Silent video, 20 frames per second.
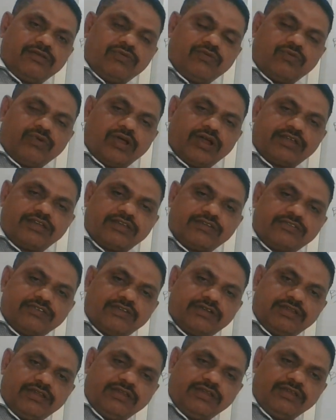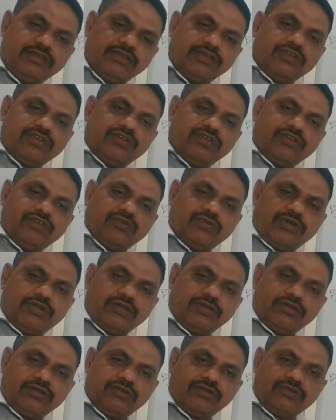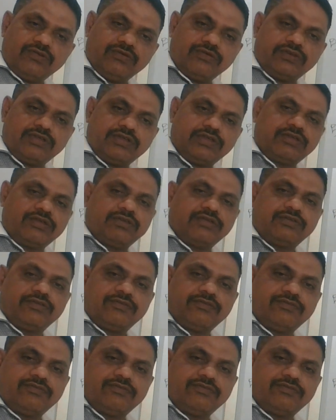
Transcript: what exactly you are doing.